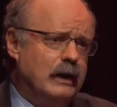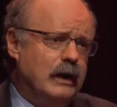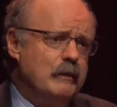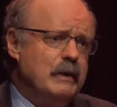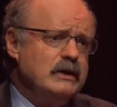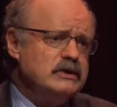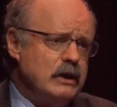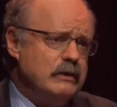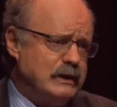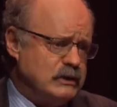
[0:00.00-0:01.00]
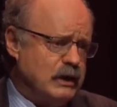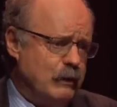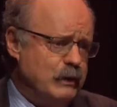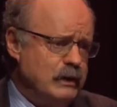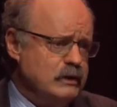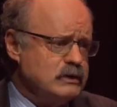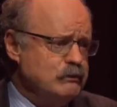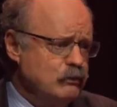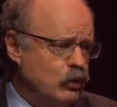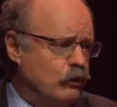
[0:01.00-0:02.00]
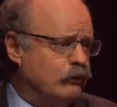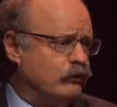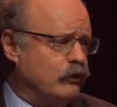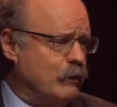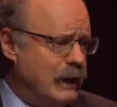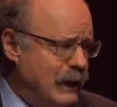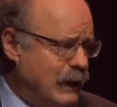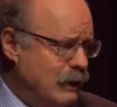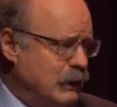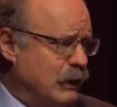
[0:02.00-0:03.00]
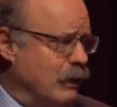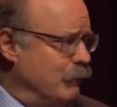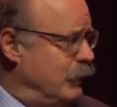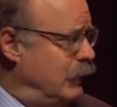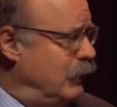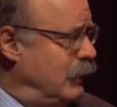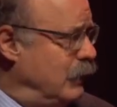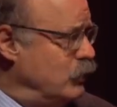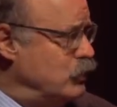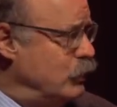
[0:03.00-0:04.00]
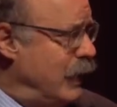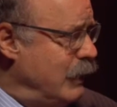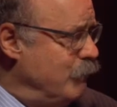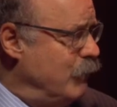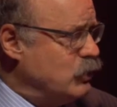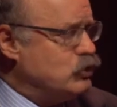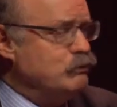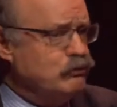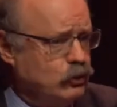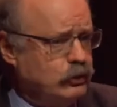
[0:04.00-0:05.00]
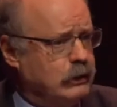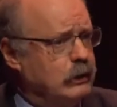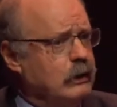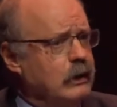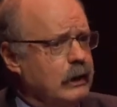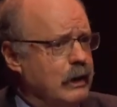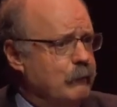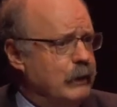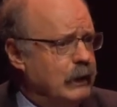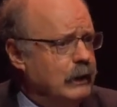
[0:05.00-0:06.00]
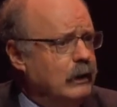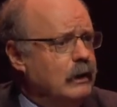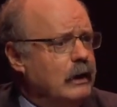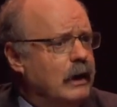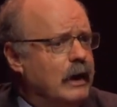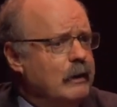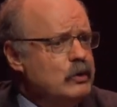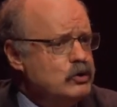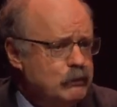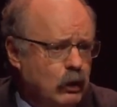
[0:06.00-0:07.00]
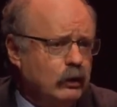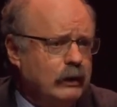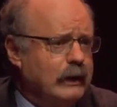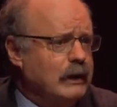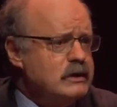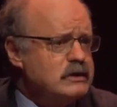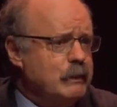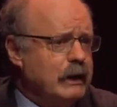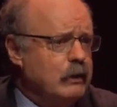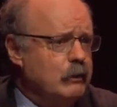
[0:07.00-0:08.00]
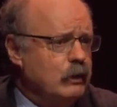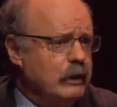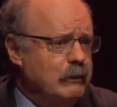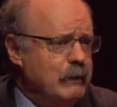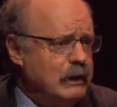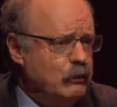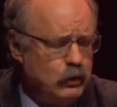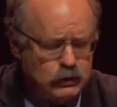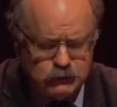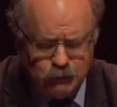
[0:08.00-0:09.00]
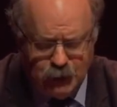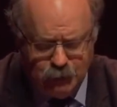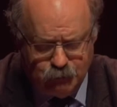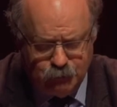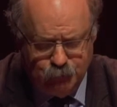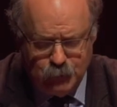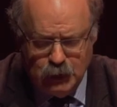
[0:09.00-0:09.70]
And so that's a company that's morphed from a gaming company into a much broader company whose modeling is applicable in many walks of life.